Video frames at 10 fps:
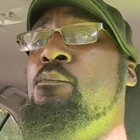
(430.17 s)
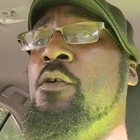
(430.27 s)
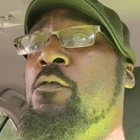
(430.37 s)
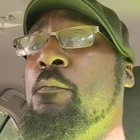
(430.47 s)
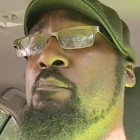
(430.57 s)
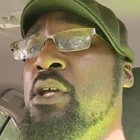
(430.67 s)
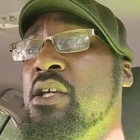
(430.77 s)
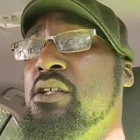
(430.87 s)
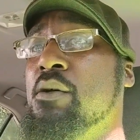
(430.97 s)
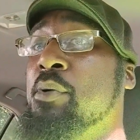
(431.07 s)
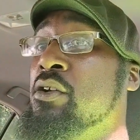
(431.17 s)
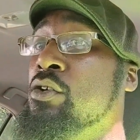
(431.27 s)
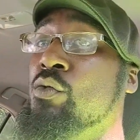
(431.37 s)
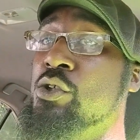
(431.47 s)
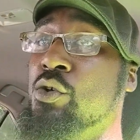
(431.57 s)
but for me, depending
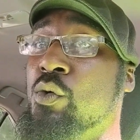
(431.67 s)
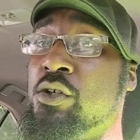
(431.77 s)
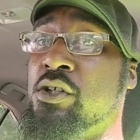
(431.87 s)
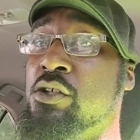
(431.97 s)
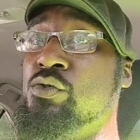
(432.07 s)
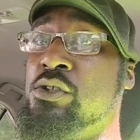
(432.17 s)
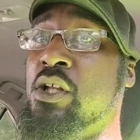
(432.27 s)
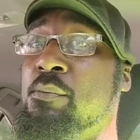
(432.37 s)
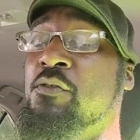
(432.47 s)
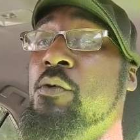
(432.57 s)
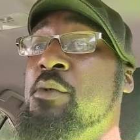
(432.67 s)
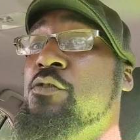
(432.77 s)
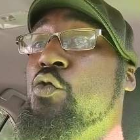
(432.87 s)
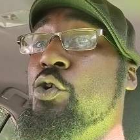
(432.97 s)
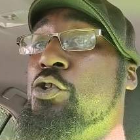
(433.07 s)
on what your work schedule is like, but for me,
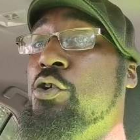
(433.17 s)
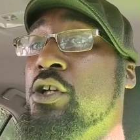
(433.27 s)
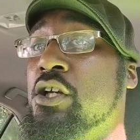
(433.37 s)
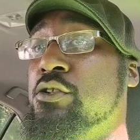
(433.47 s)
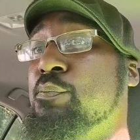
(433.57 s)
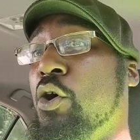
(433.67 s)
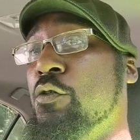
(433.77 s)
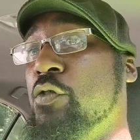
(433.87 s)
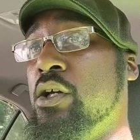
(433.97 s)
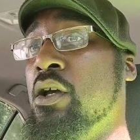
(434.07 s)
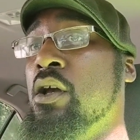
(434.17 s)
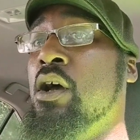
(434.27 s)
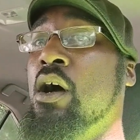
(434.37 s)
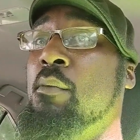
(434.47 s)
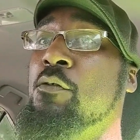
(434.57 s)
4:30 is perfect.
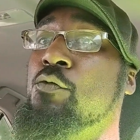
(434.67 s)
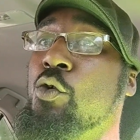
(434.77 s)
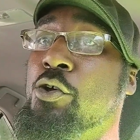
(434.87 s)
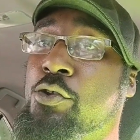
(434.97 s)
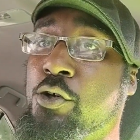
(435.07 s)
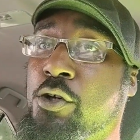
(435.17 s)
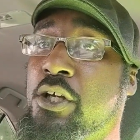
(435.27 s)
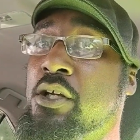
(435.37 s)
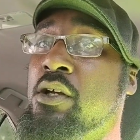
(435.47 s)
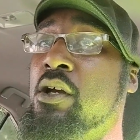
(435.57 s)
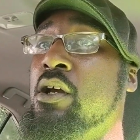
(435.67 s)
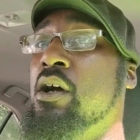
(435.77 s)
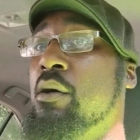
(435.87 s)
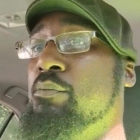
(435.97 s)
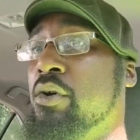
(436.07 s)
I'm up 4:30.
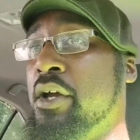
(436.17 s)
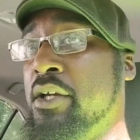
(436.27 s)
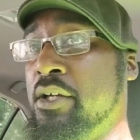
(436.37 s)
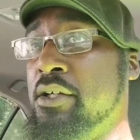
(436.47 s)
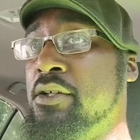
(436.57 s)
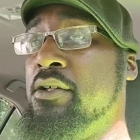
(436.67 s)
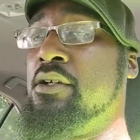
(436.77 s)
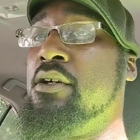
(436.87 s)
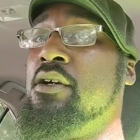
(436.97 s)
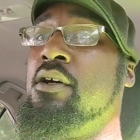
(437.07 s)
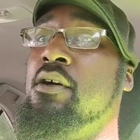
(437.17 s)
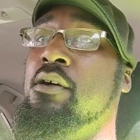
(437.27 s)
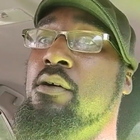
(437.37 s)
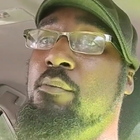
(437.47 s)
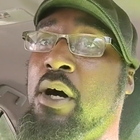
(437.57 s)
I'm praying,
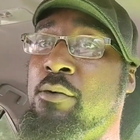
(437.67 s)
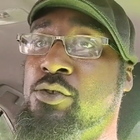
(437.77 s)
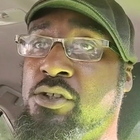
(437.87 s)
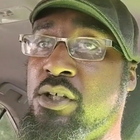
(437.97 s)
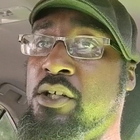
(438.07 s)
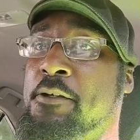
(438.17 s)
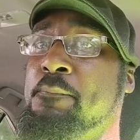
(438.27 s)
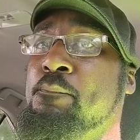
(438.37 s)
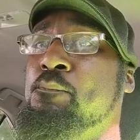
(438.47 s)
Bible study.